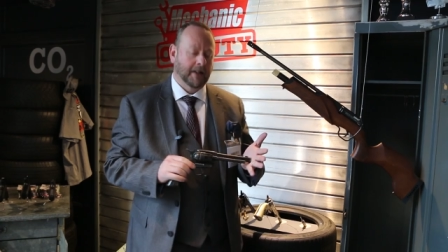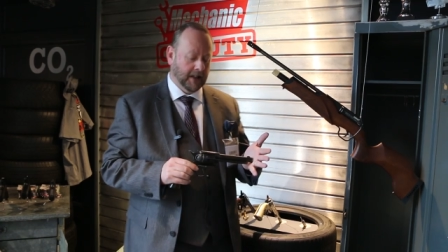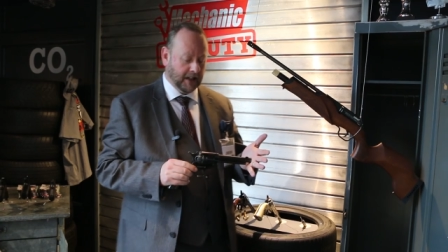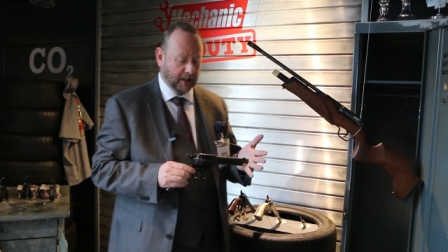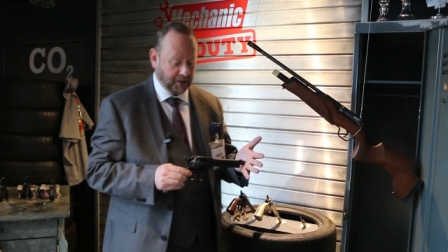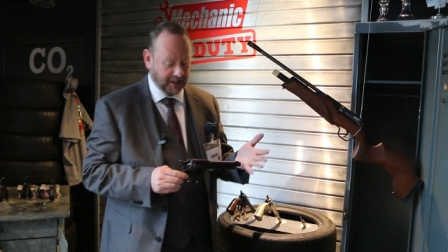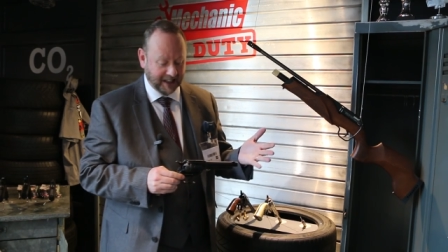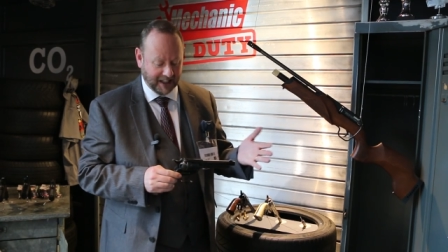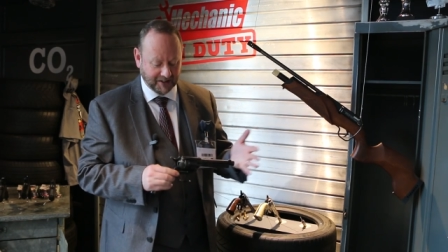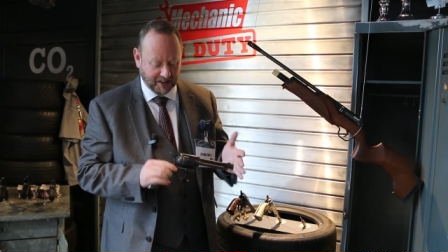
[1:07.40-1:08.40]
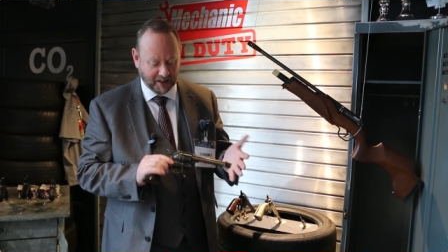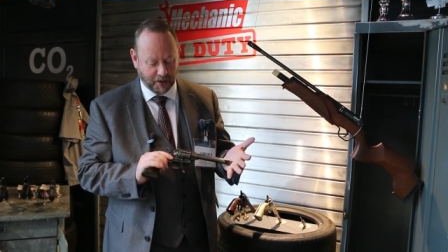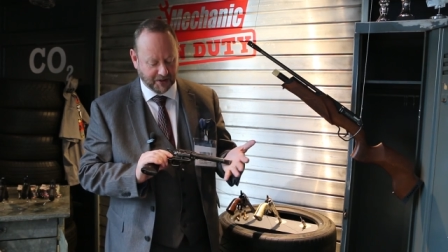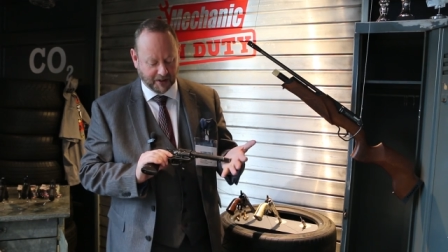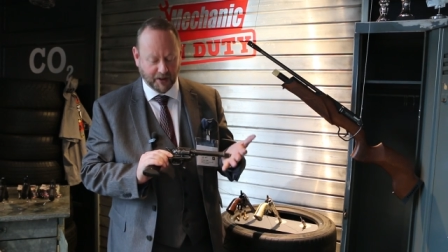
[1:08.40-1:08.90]
uh, which again
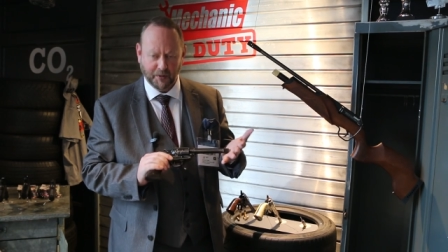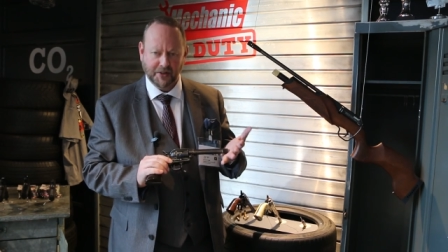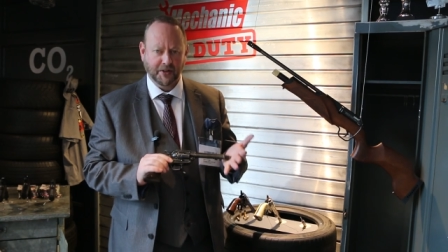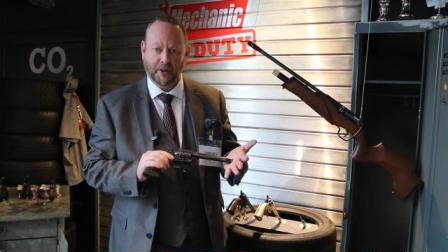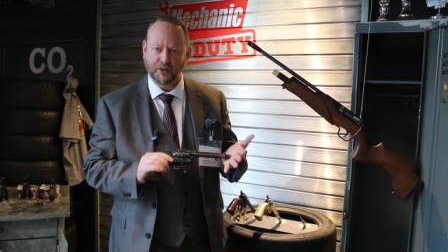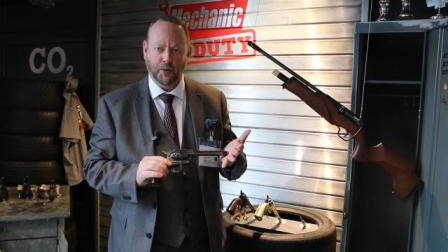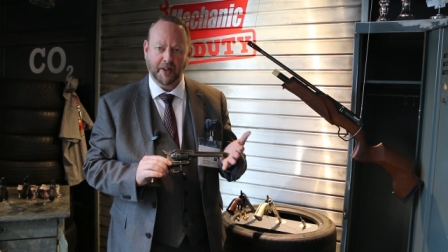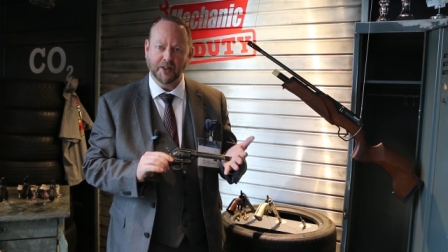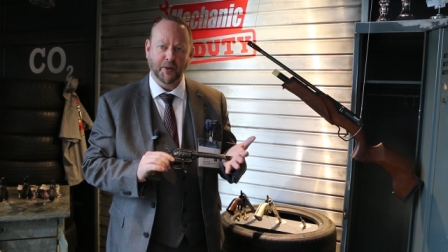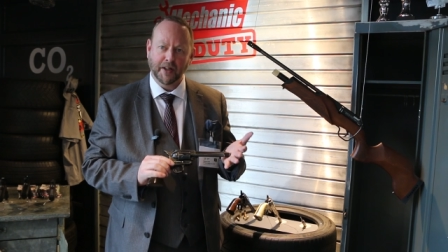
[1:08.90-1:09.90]
denotes a gun which is like 20,